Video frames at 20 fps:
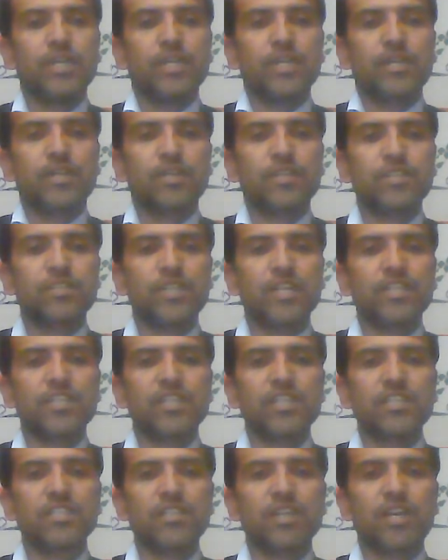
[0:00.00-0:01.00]

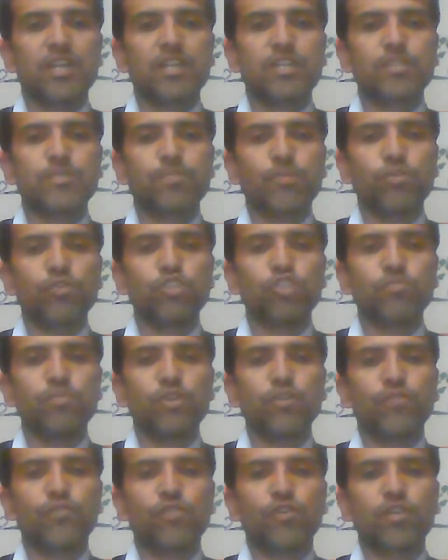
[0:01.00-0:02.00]
Researchers are
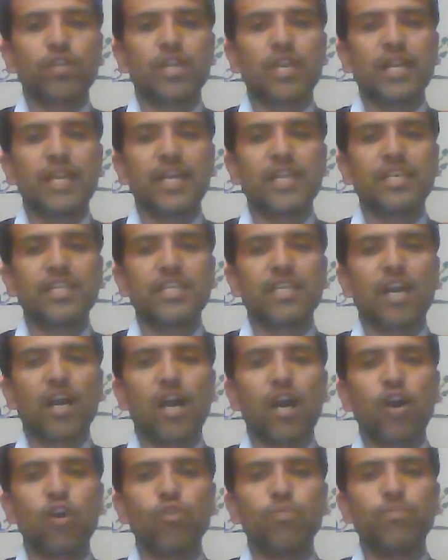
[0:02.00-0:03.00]
responsible for learning
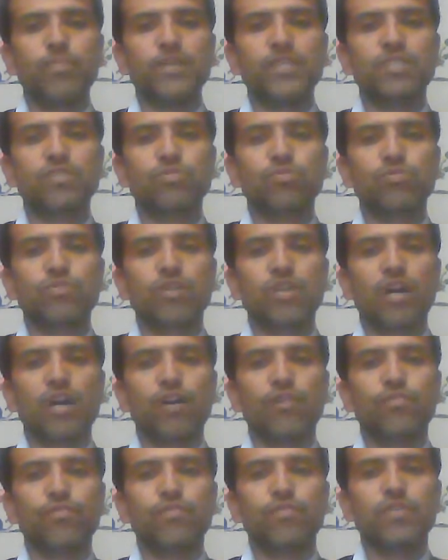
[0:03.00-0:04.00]
how best to
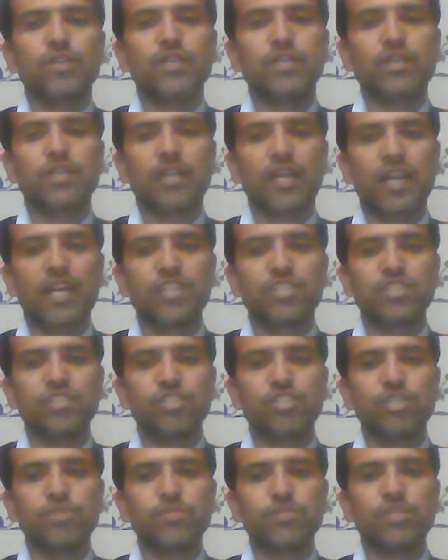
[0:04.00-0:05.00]
graph
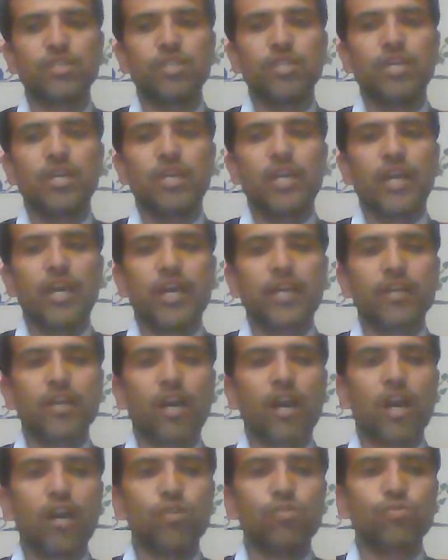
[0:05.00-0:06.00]
relationships and
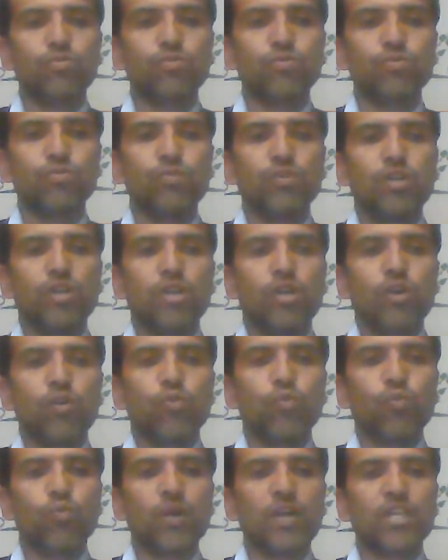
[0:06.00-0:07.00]
how to
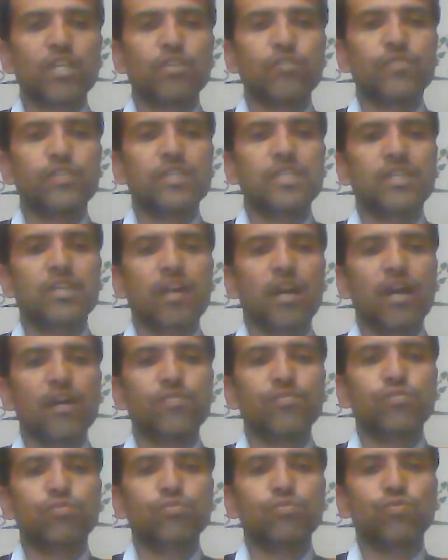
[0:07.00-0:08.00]
work with
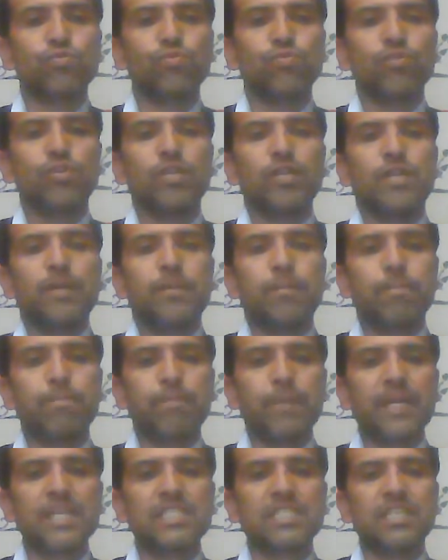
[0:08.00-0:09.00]
graphs to
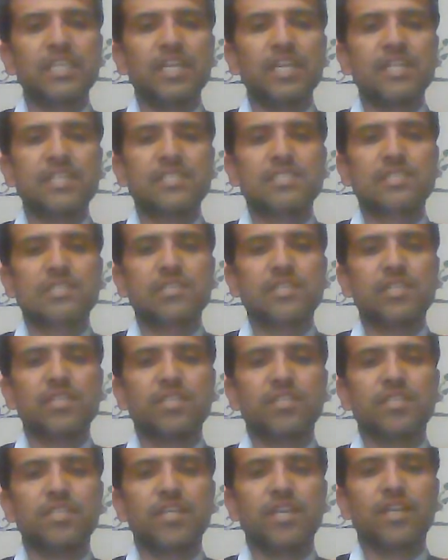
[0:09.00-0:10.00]
best
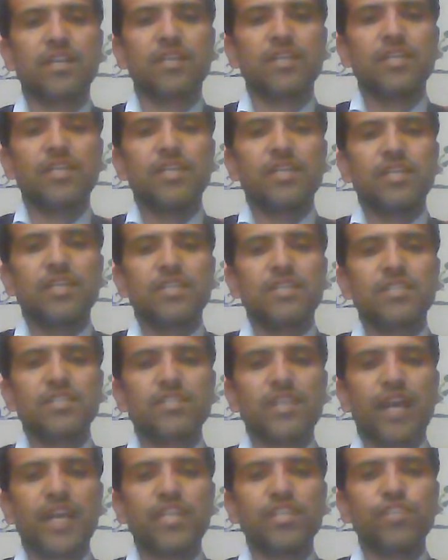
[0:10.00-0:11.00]
illustrate their
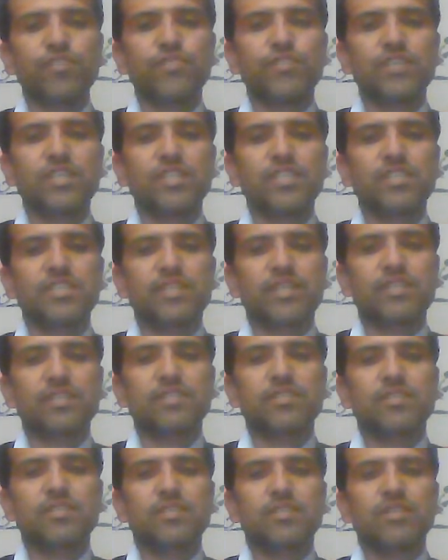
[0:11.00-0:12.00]
scientific
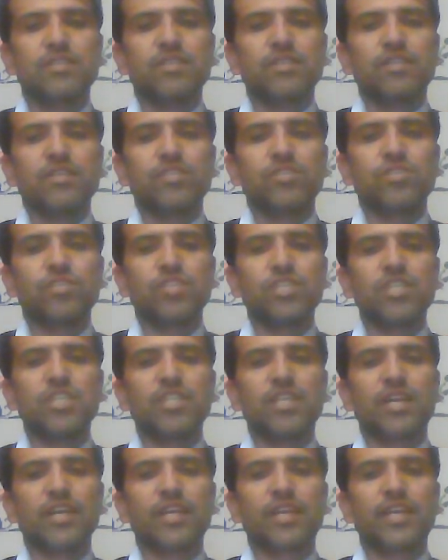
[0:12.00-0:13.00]
results. See
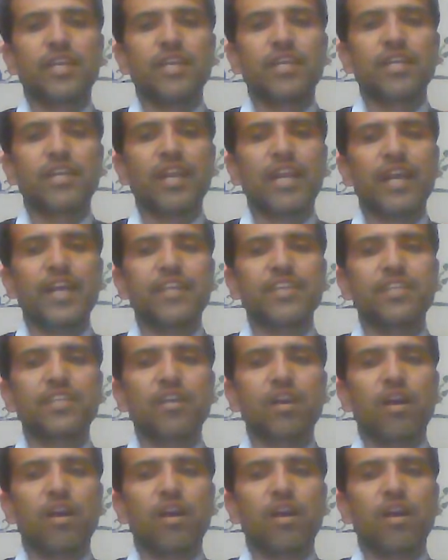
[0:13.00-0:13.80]
the related